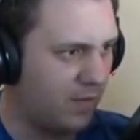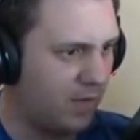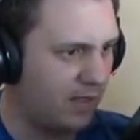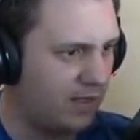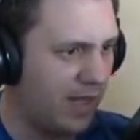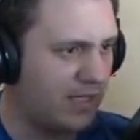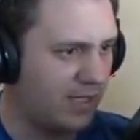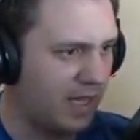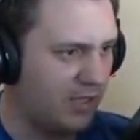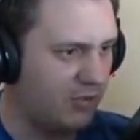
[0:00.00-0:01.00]
Alright, so that's
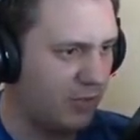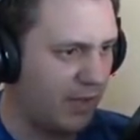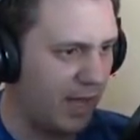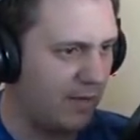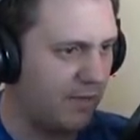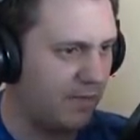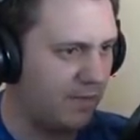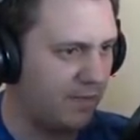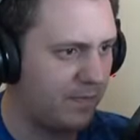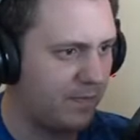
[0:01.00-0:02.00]
the kids' room again.
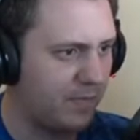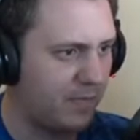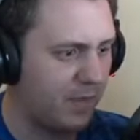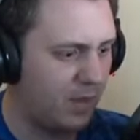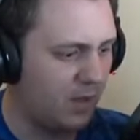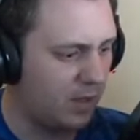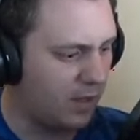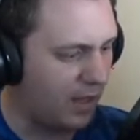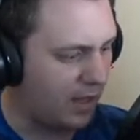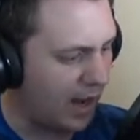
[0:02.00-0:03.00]

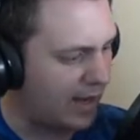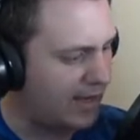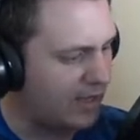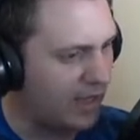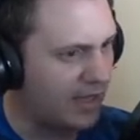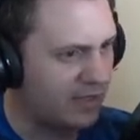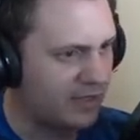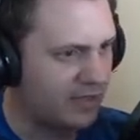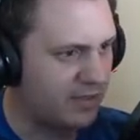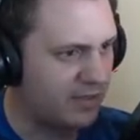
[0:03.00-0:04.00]
And I need to get
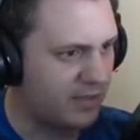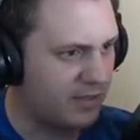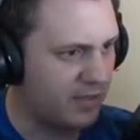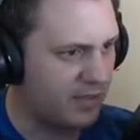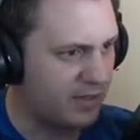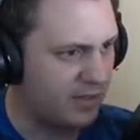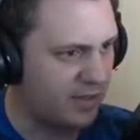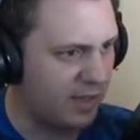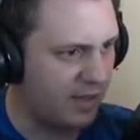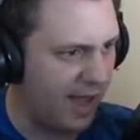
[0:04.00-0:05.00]

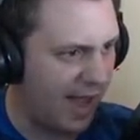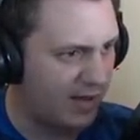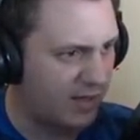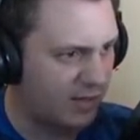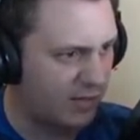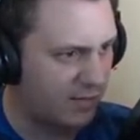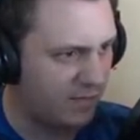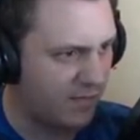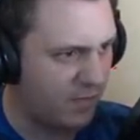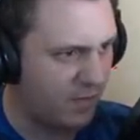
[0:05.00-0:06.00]
to that.
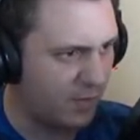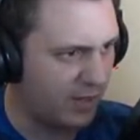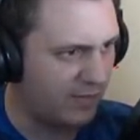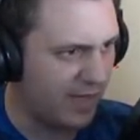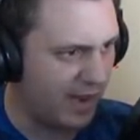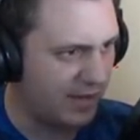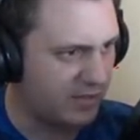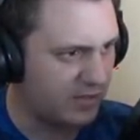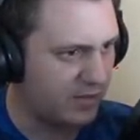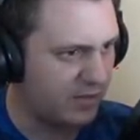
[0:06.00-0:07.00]
Whatever that is.